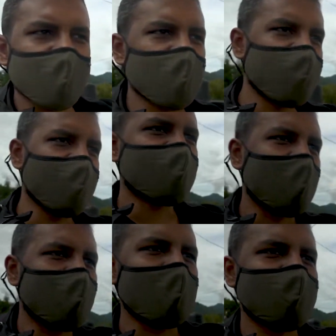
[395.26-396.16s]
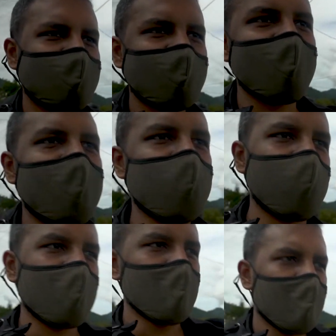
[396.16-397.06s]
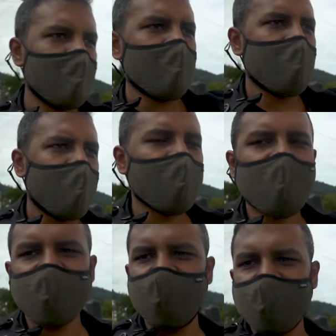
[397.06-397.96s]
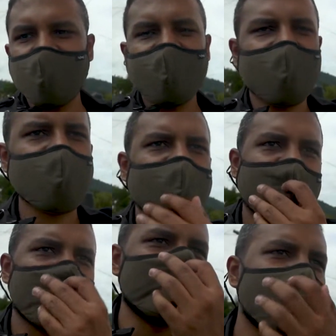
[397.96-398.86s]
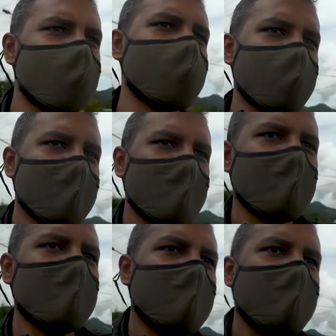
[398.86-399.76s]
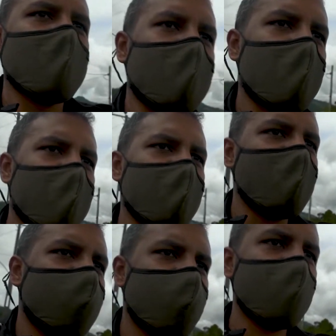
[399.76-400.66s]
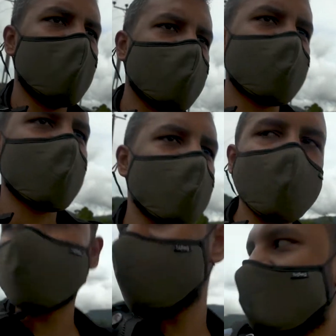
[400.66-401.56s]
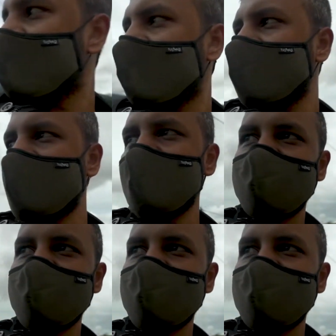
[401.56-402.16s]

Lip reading: the first time I could see a lot of people in a tourist place. I assume, okay, I